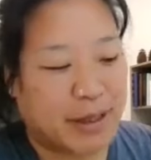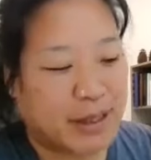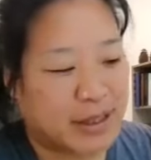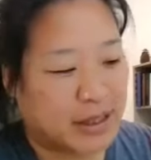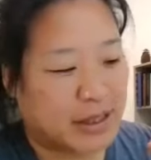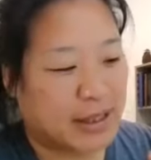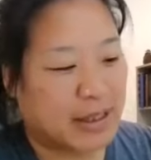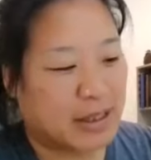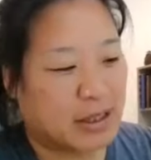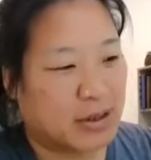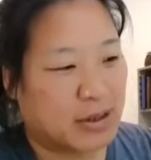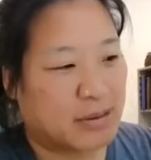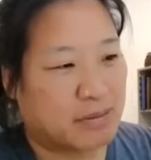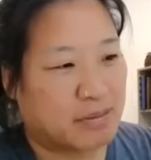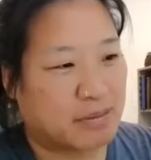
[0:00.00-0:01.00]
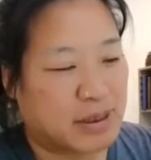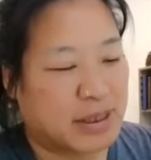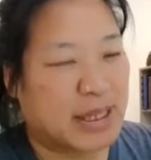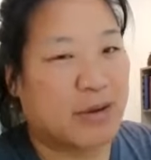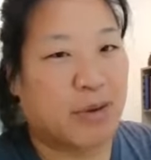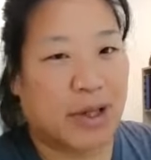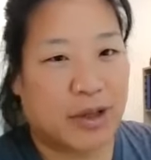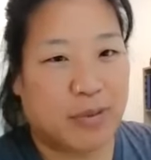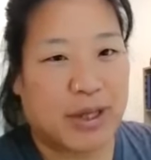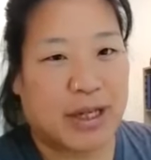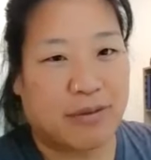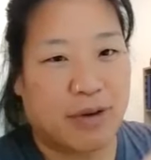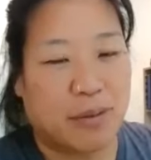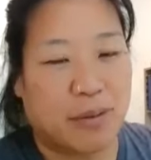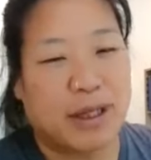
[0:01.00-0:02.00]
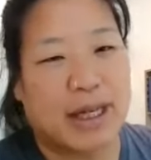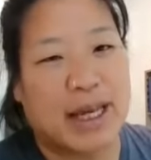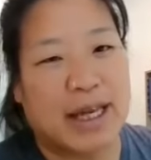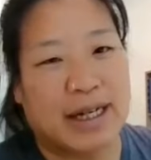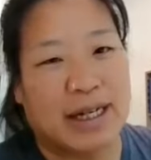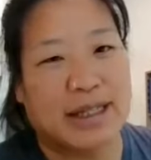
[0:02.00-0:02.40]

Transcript: basically see whether we can replicate